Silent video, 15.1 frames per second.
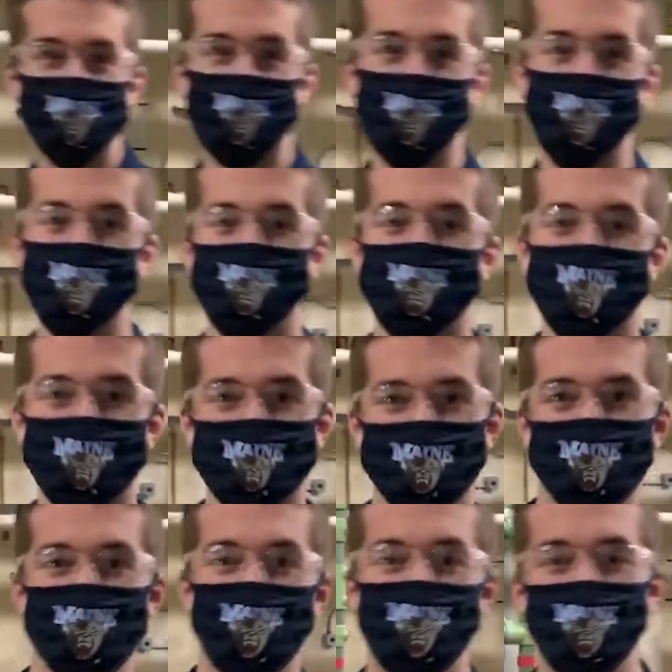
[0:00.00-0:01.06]
hi everyone,
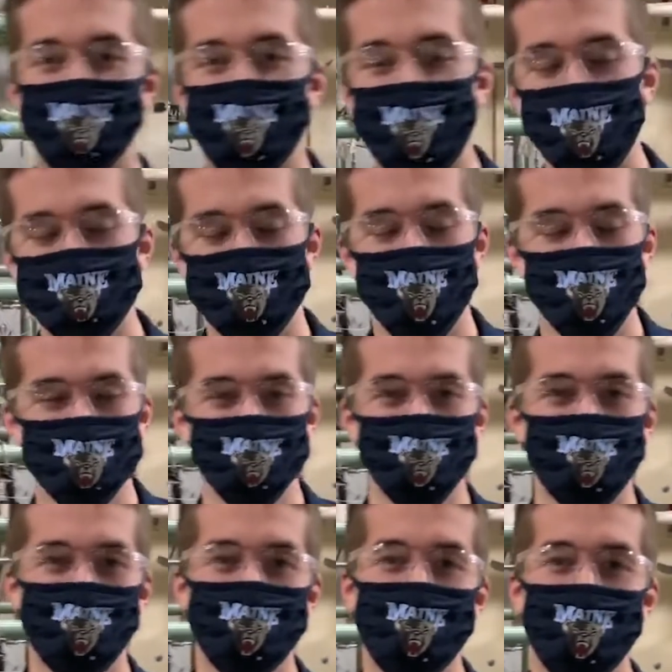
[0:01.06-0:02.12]
uh, my name is
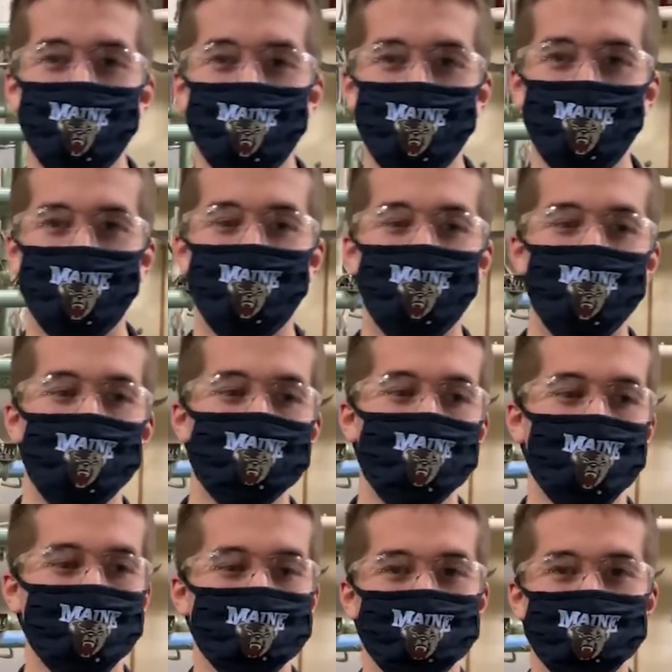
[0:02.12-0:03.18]
Austin Gilboe.
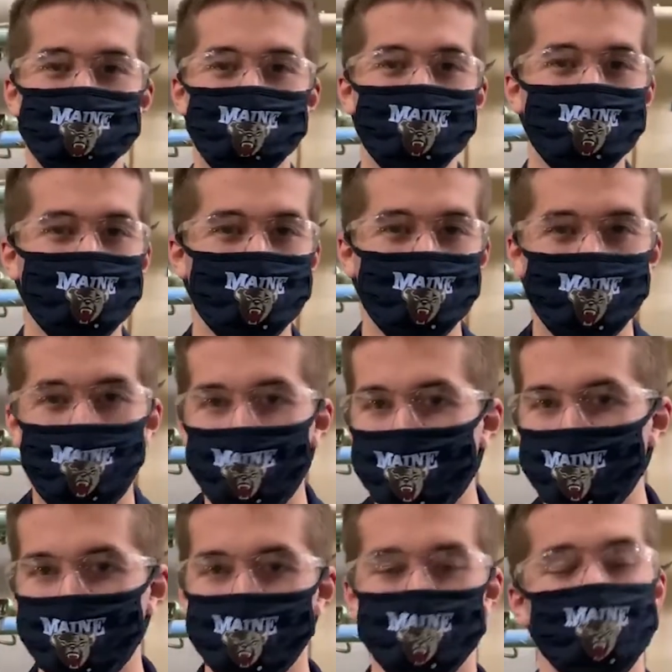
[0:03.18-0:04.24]
I'm a senior
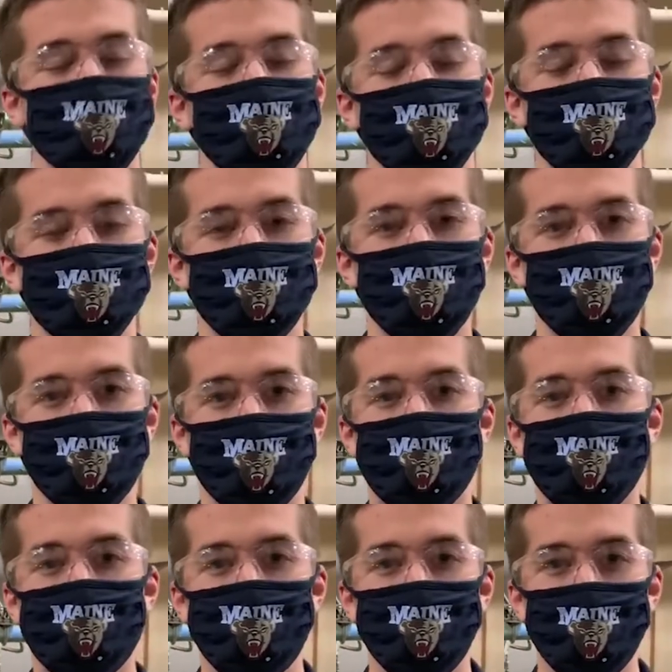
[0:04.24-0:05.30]
chemical engineering student
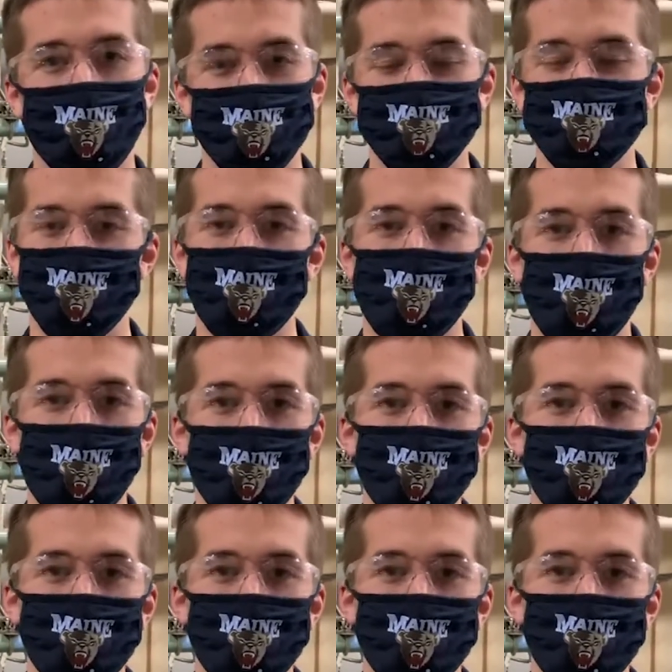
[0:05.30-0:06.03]
from North Jay Maine.